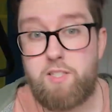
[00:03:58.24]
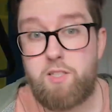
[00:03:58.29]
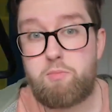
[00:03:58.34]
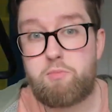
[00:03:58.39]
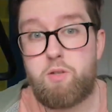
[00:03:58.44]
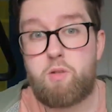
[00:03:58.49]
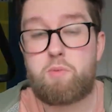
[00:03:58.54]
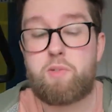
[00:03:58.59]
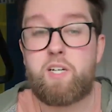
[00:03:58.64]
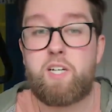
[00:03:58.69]
is
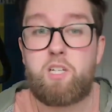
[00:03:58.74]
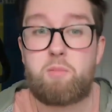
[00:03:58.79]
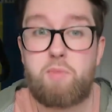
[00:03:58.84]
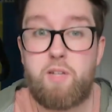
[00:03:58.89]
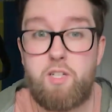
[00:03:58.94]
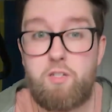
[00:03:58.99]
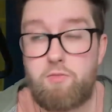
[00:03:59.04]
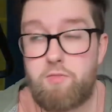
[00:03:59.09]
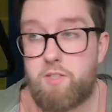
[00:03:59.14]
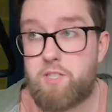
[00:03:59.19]
probably going to
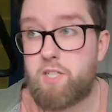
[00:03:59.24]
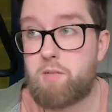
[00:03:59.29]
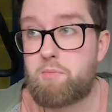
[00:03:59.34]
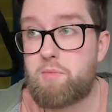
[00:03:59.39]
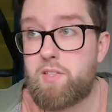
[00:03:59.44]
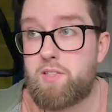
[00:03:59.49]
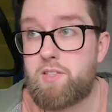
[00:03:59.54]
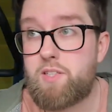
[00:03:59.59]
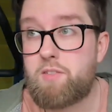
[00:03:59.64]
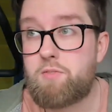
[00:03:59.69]
be enough for
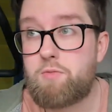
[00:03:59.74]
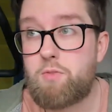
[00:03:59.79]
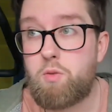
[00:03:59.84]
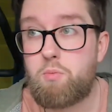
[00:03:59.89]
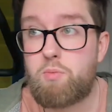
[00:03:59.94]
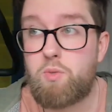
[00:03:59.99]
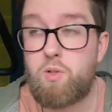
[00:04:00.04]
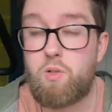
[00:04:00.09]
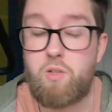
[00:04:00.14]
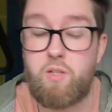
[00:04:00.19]
Champions League
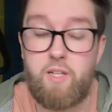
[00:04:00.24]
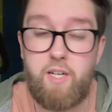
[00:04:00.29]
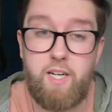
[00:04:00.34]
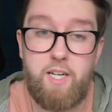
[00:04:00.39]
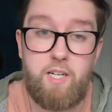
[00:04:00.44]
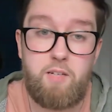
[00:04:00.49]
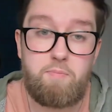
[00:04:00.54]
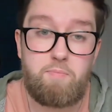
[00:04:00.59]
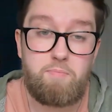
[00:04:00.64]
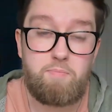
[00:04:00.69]
football.
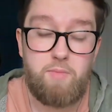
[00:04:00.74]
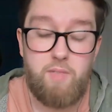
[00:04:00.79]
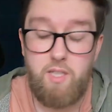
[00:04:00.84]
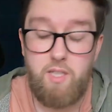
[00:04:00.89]
And